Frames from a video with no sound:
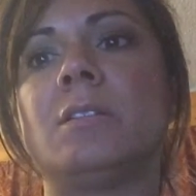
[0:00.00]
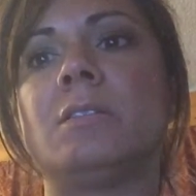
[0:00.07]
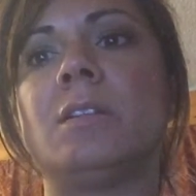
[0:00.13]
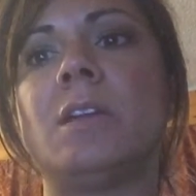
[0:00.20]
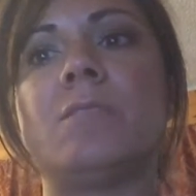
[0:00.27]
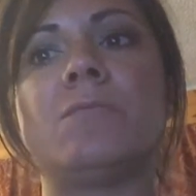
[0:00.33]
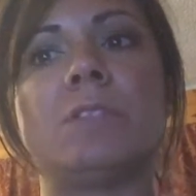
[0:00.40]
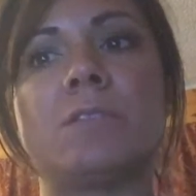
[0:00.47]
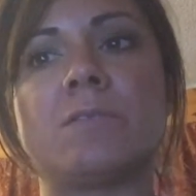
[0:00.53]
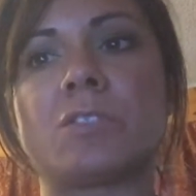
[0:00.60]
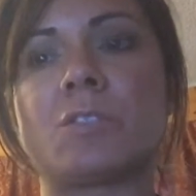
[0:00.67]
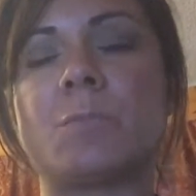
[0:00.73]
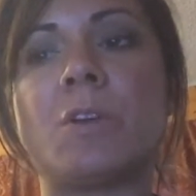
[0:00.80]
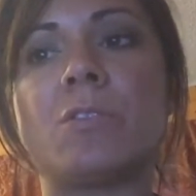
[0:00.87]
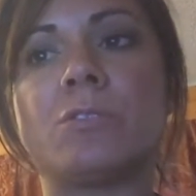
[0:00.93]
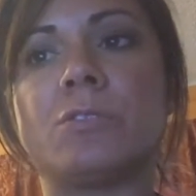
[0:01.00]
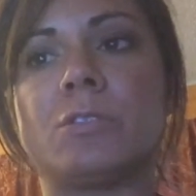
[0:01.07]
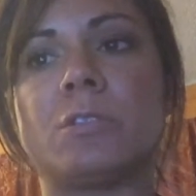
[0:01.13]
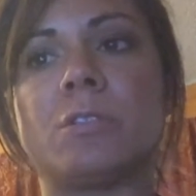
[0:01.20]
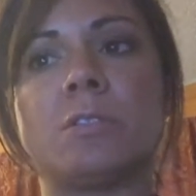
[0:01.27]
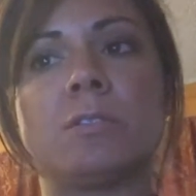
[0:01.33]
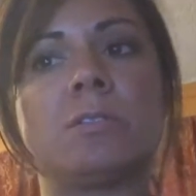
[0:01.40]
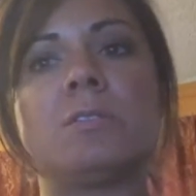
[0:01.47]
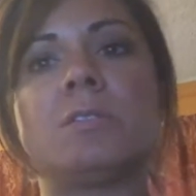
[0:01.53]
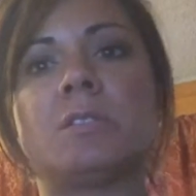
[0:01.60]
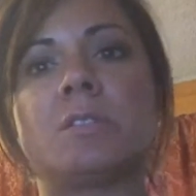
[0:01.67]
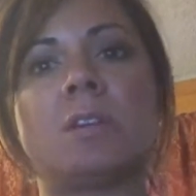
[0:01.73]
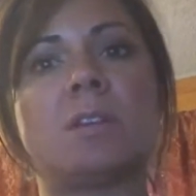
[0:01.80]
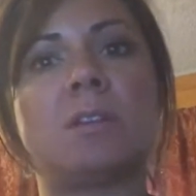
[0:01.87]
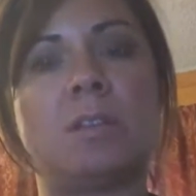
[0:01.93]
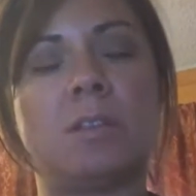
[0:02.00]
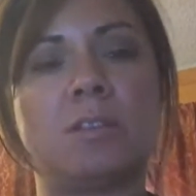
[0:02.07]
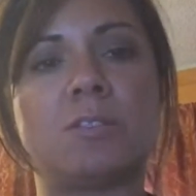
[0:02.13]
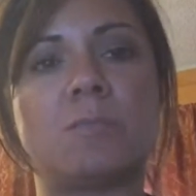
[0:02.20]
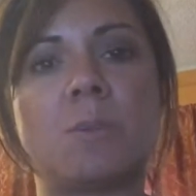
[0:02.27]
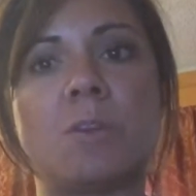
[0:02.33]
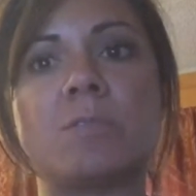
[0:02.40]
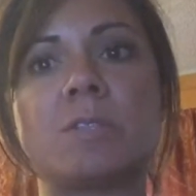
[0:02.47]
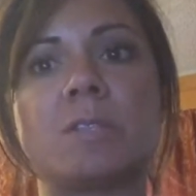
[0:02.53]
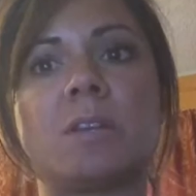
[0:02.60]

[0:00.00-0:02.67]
level of exposure to secondhand smoke.